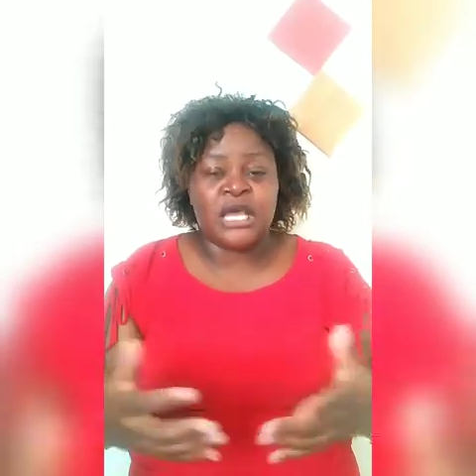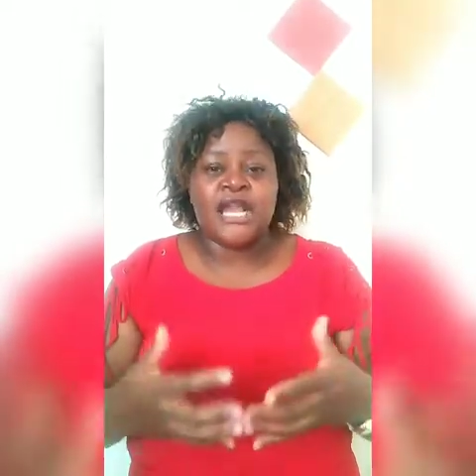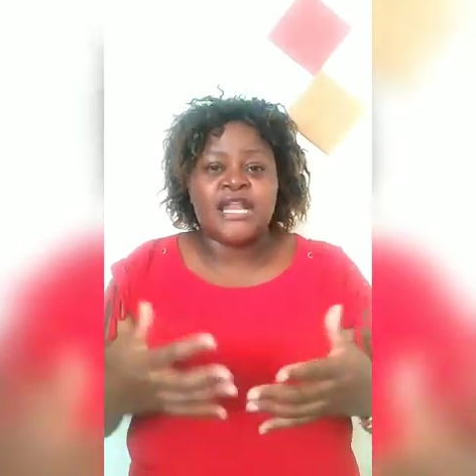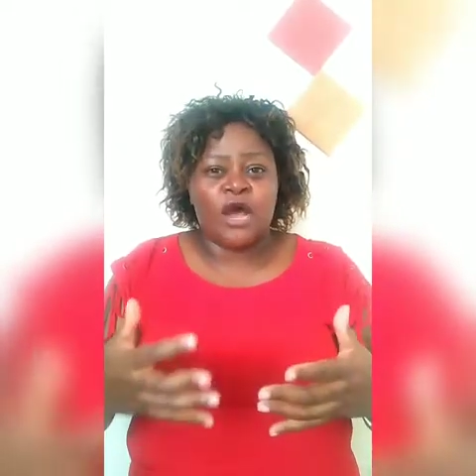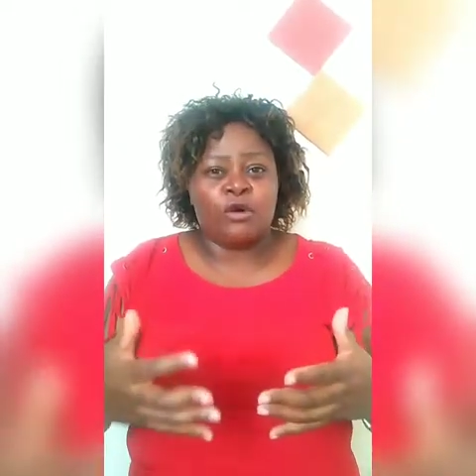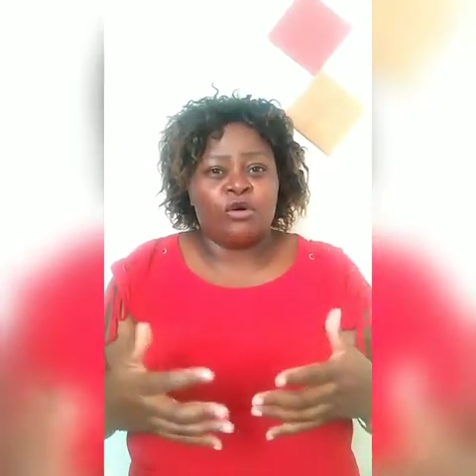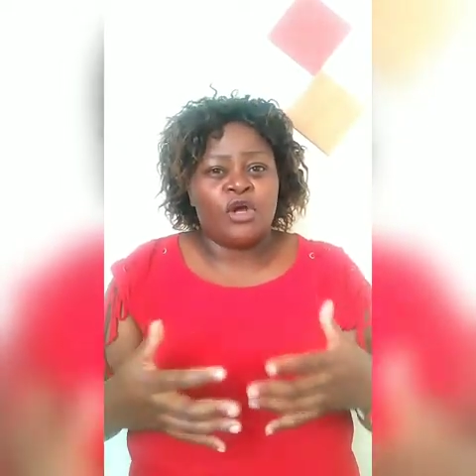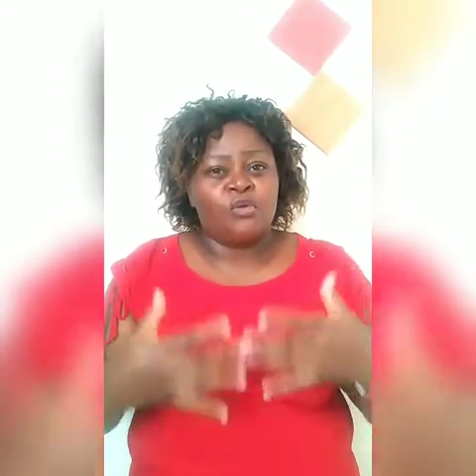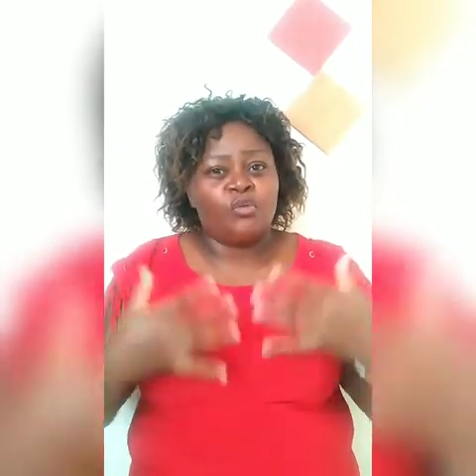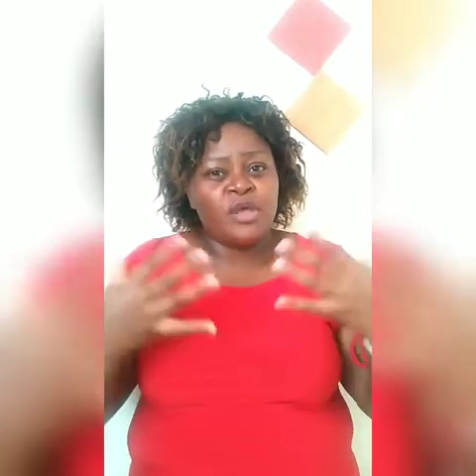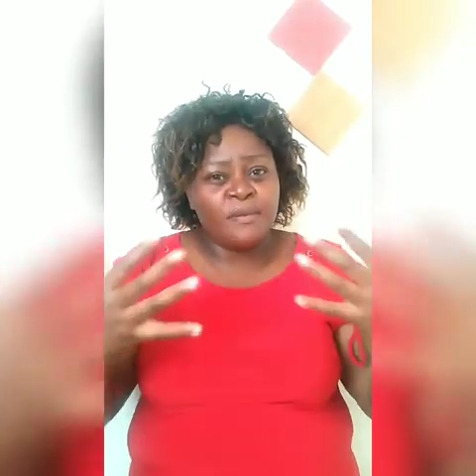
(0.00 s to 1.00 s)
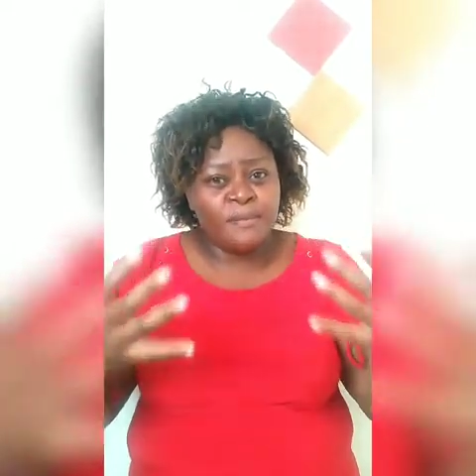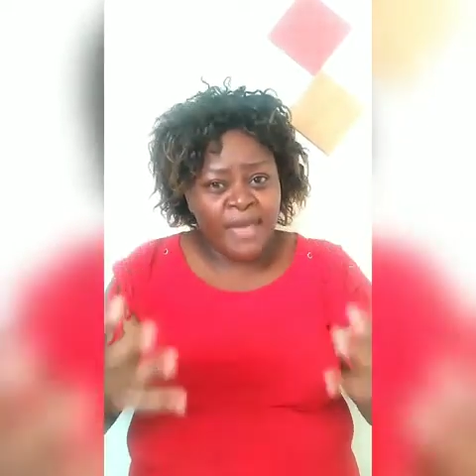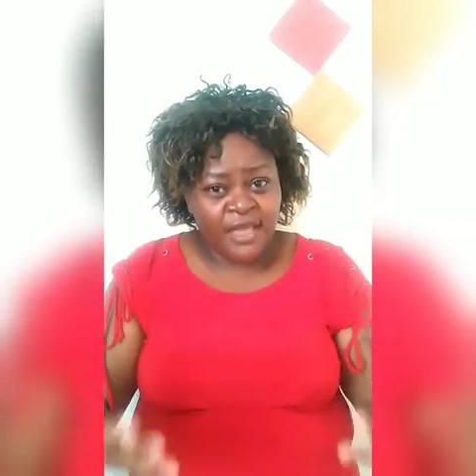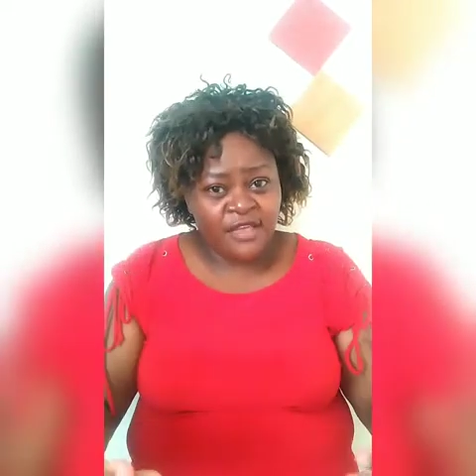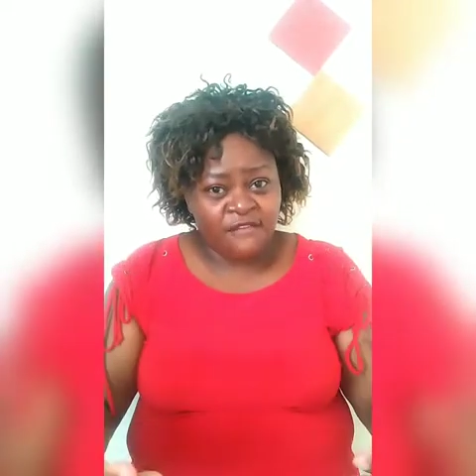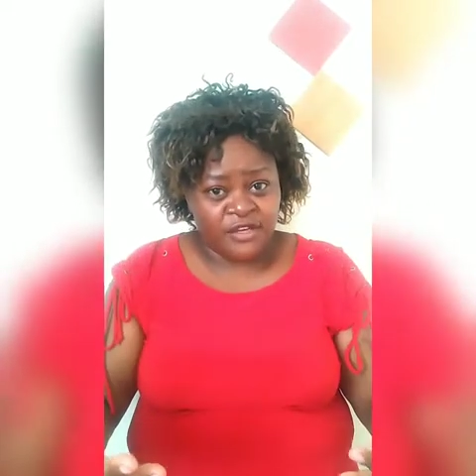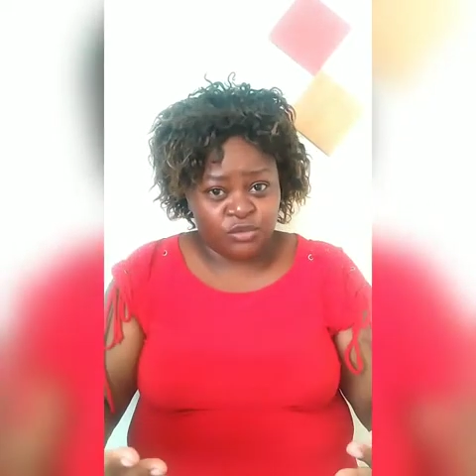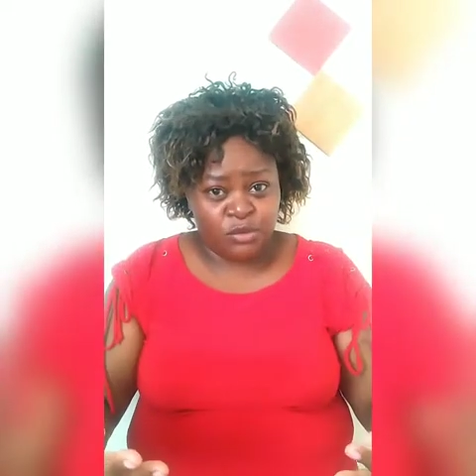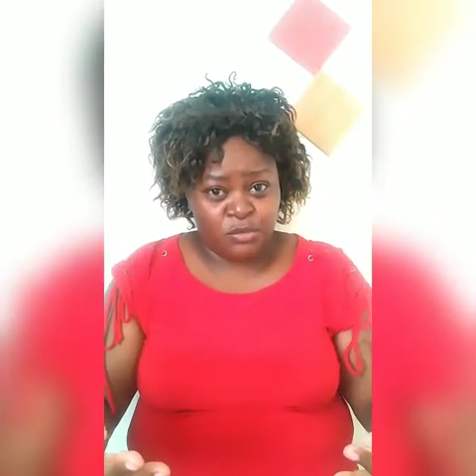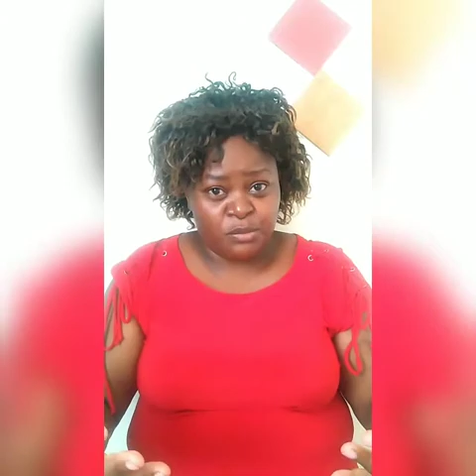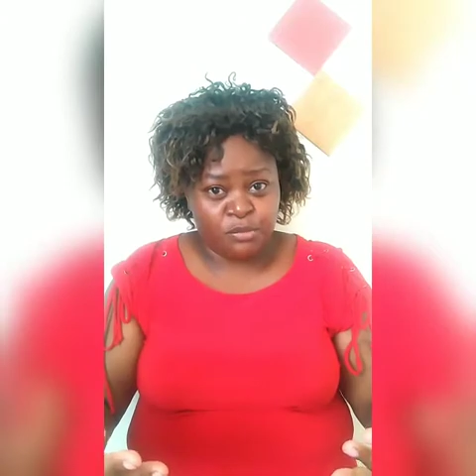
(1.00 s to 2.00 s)
now we may give a
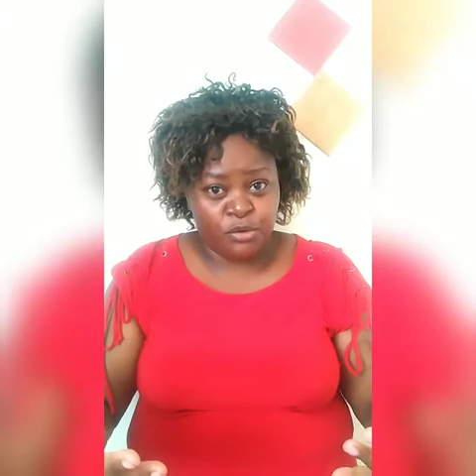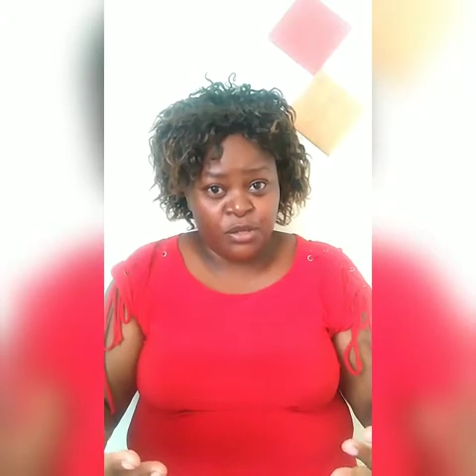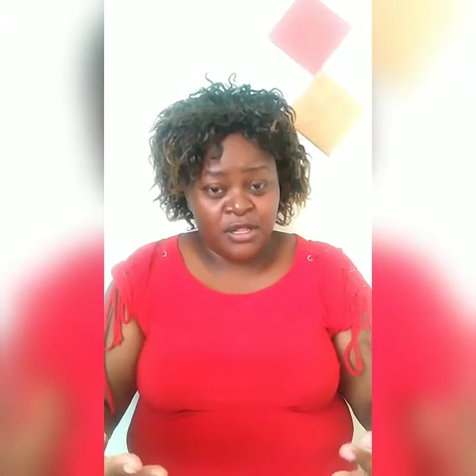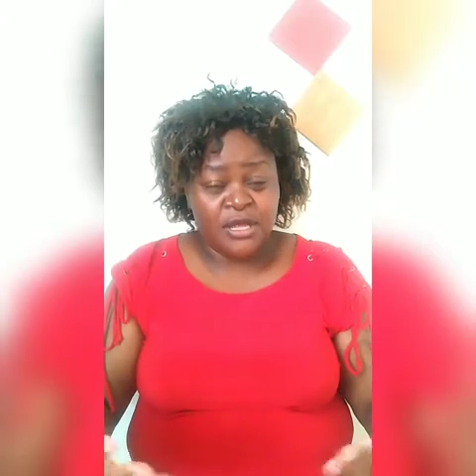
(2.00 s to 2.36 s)
swimming pool,